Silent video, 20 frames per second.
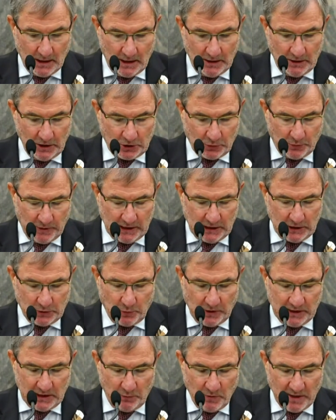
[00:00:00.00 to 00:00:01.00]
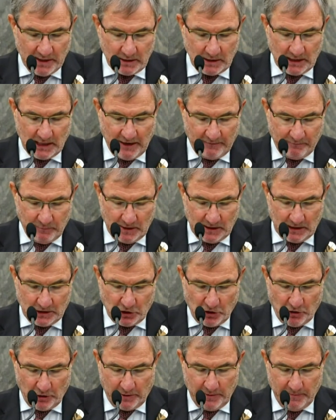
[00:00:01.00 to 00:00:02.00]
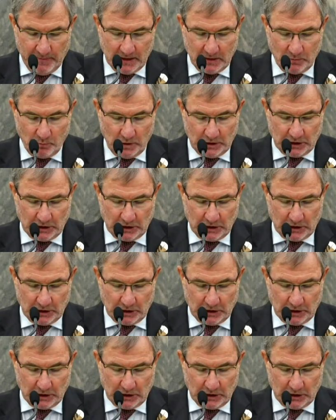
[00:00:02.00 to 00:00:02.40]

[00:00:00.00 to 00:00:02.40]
In the 2021 government document